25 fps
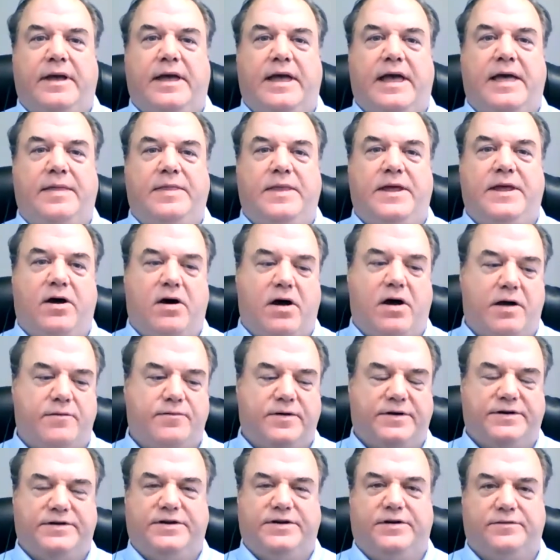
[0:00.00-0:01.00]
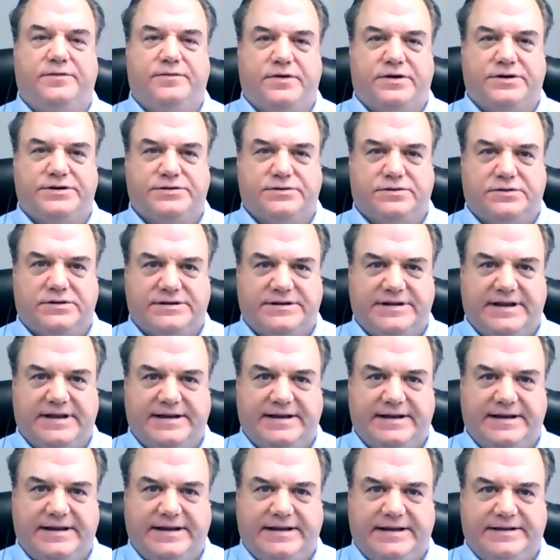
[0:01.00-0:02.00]
and then offering to your virtual
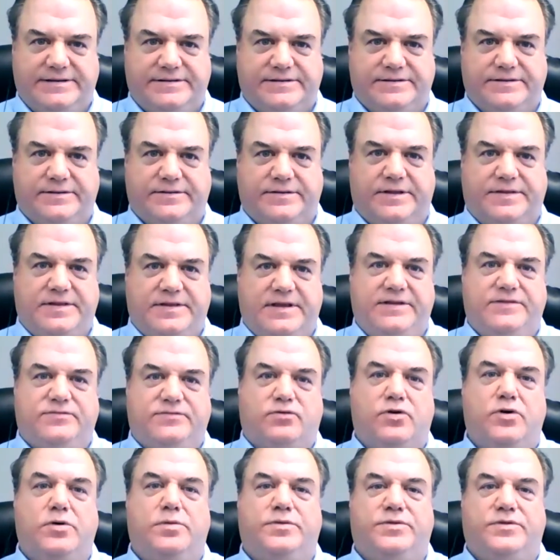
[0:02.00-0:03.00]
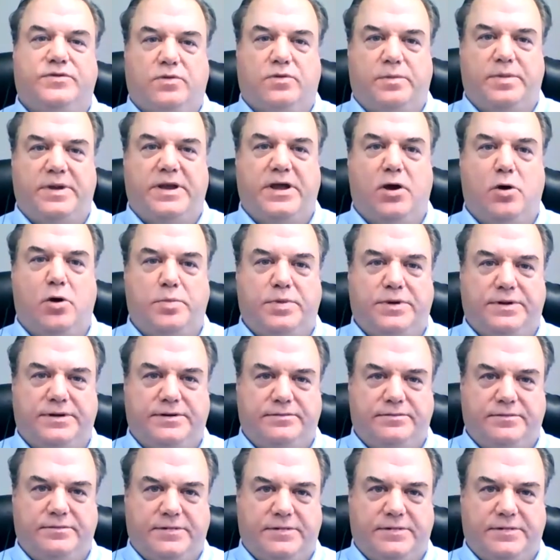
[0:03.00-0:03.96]
attendees that these rooms will be open.